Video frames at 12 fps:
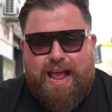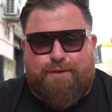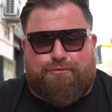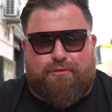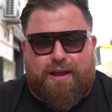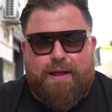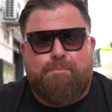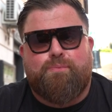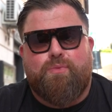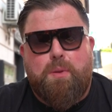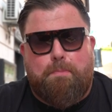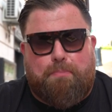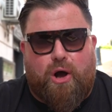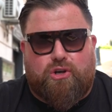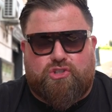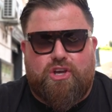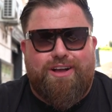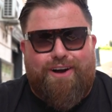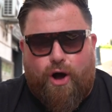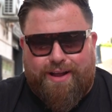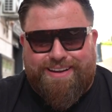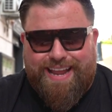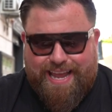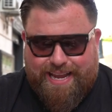every box I
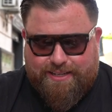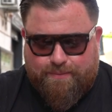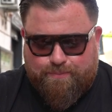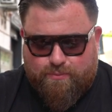need